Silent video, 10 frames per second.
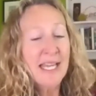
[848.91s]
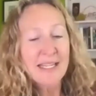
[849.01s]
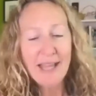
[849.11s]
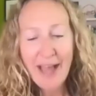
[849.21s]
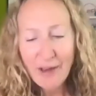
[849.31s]

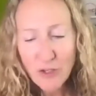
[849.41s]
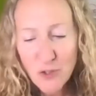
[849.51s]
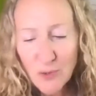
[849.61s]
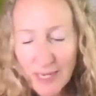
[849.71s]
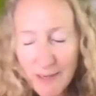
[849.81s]
Now, how did
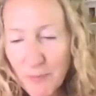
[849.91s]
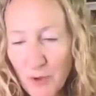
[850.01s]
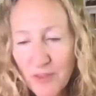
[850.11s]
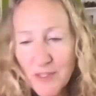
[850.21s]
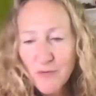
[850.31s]
you come up
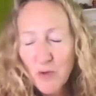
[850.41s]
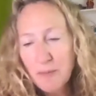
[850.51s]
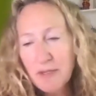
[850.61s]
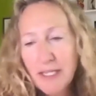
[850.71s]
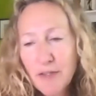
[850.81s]
with this
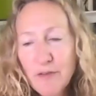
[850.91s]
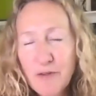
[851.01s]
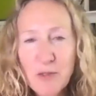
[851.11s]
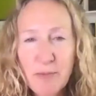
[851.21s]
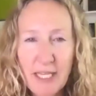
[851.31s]
formula in the
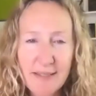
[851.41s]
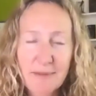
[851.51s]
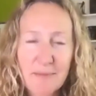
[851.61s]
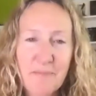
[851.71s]
first place?